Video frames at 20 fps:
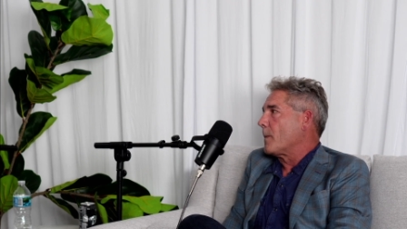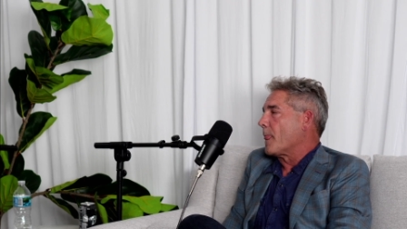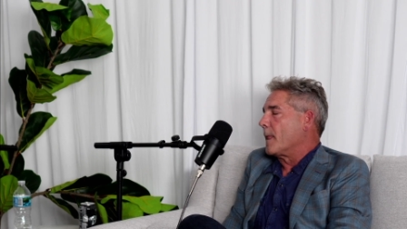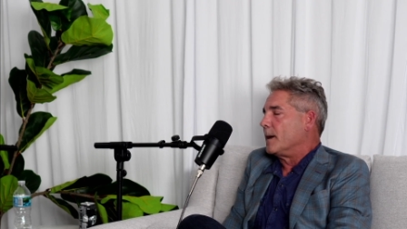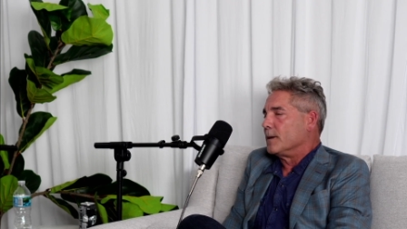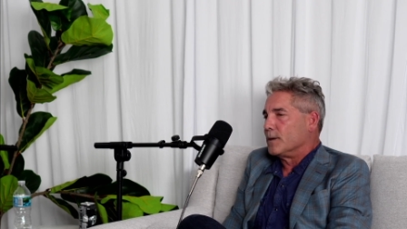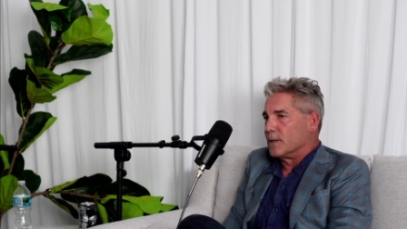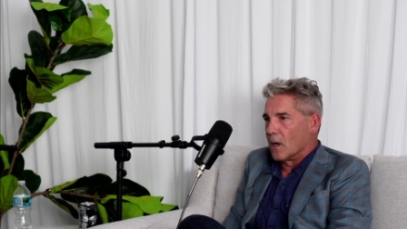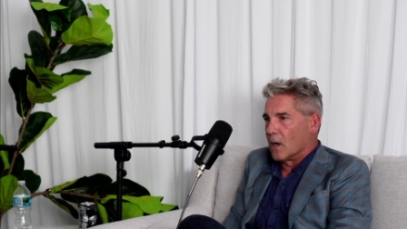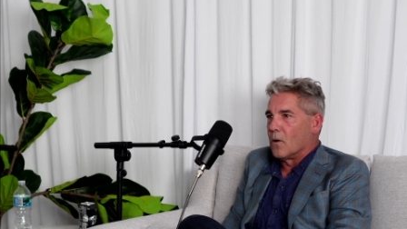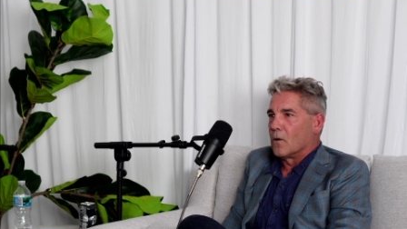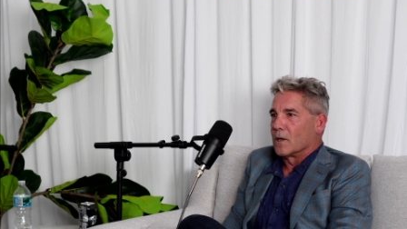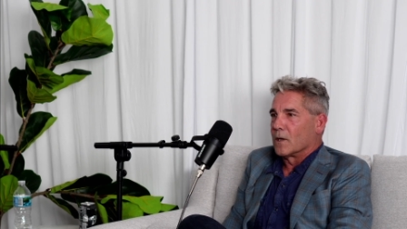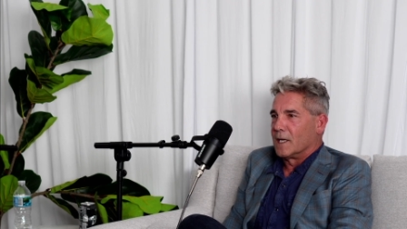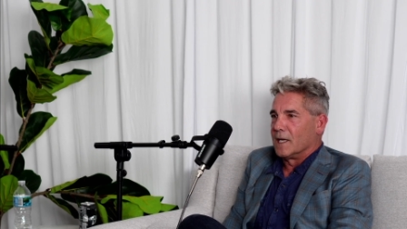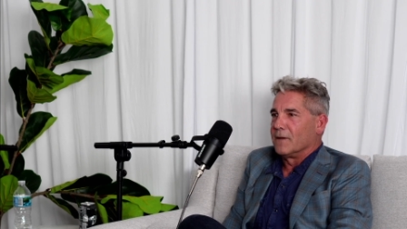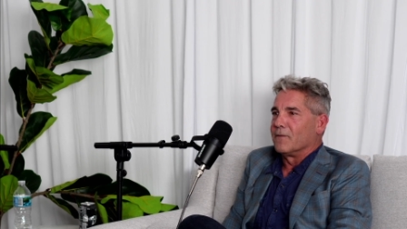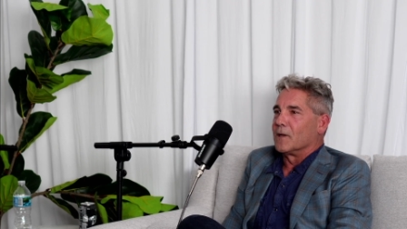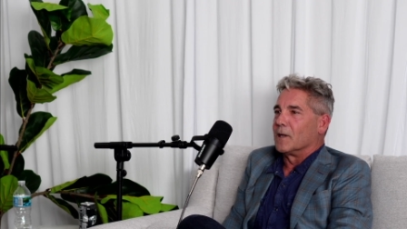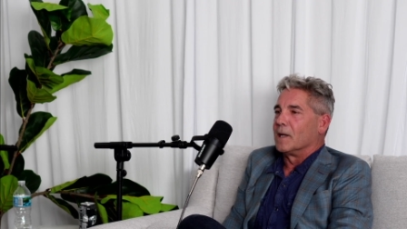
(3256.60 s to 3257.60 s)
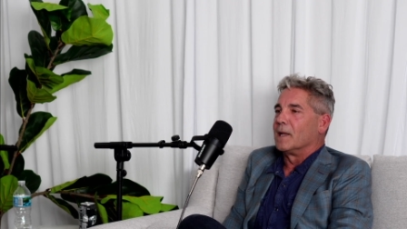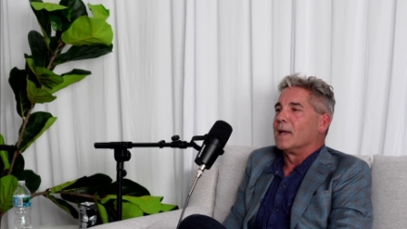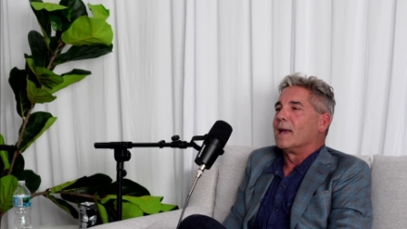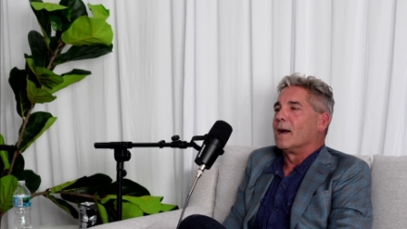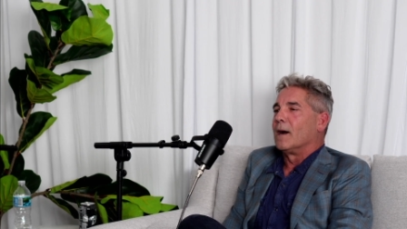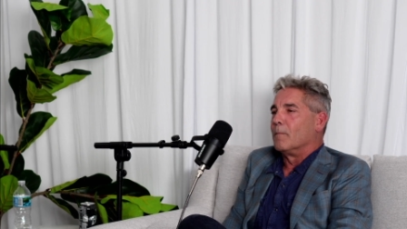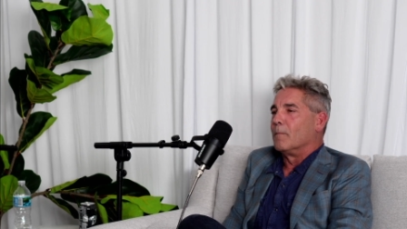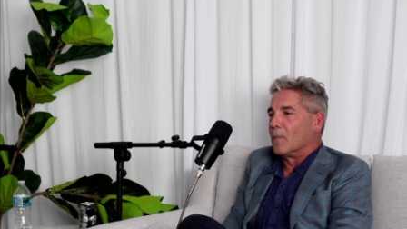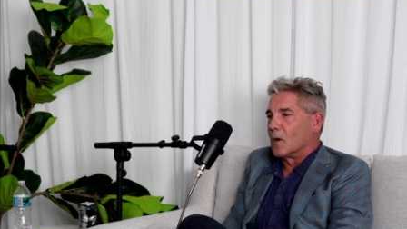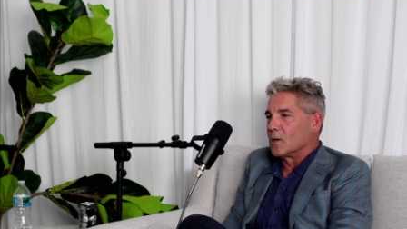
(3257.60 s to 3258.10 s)
Don't give it
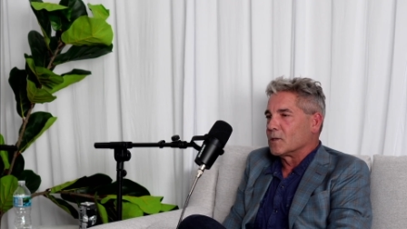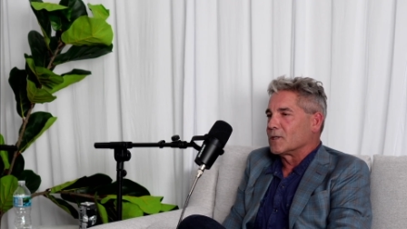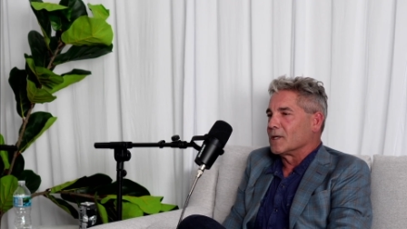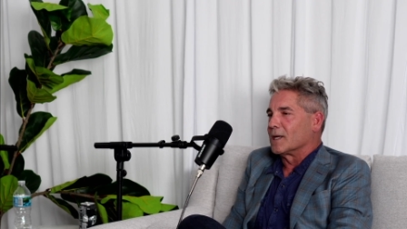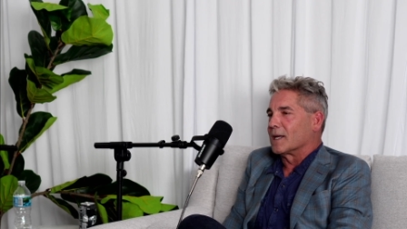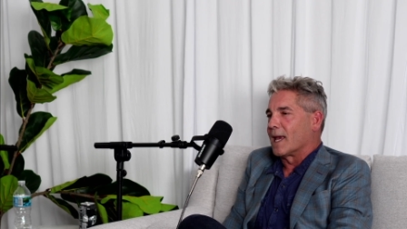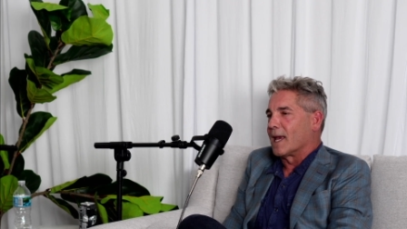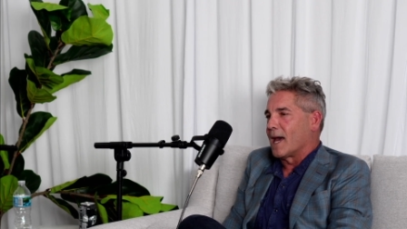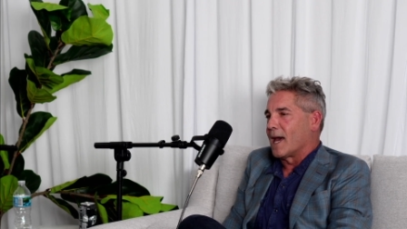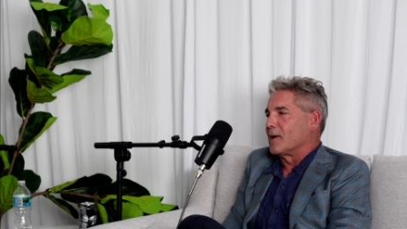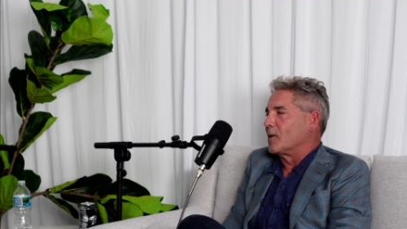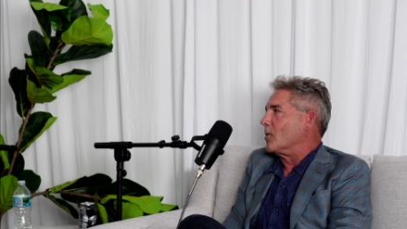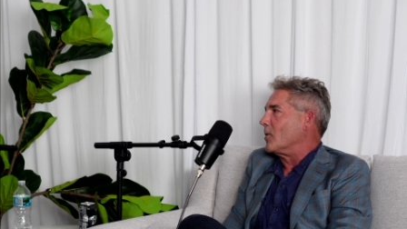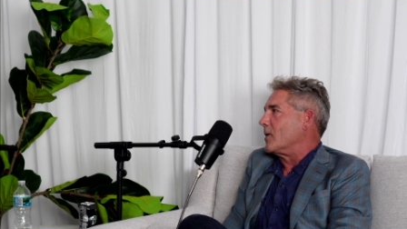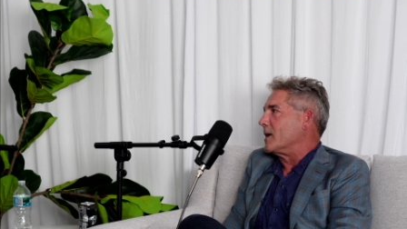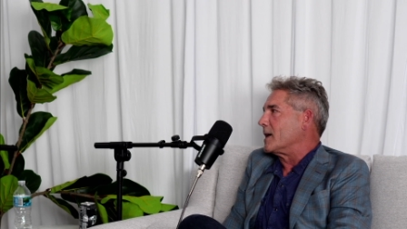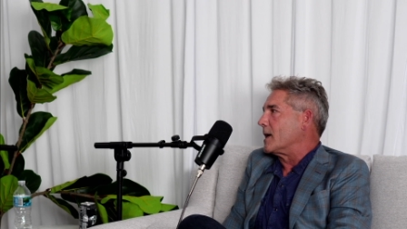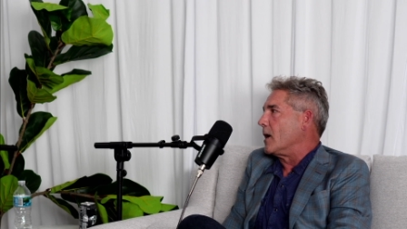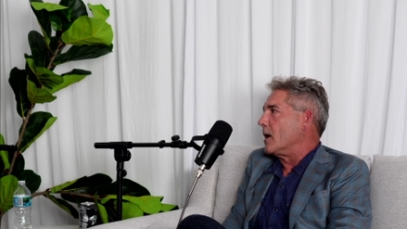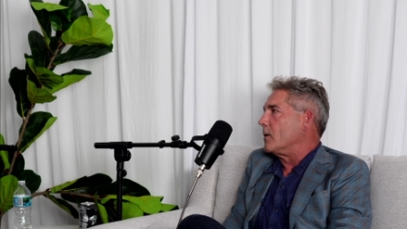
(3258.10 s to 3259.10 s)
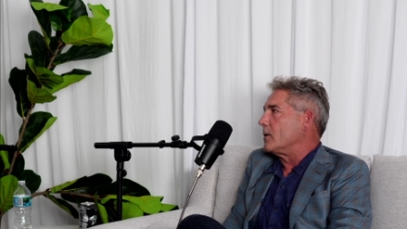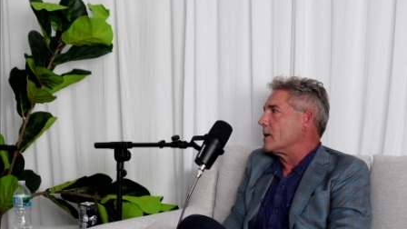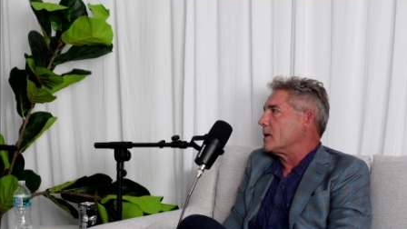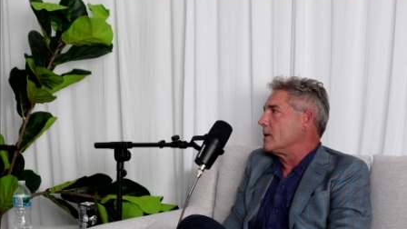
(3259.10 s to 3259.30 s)
a merchant category code.